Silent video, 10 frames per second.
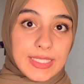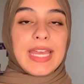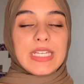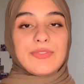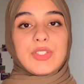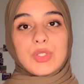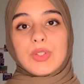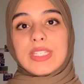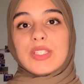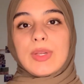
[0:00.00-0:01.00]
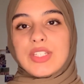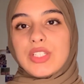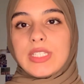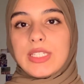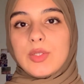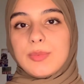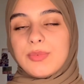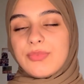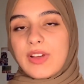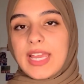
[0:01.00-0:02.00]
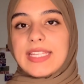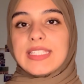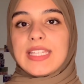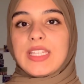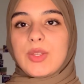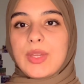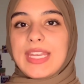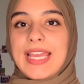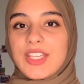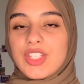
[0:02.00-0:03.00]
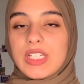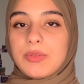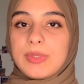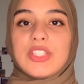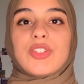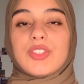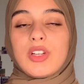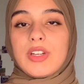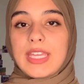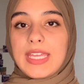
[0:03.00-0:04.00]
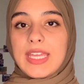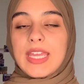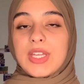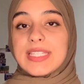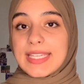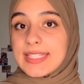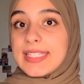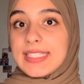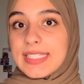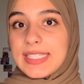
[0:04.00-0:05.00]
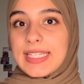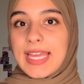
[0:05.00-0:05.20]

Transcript: And if you do this gradually, you'll find that you can actually reach your target consistently,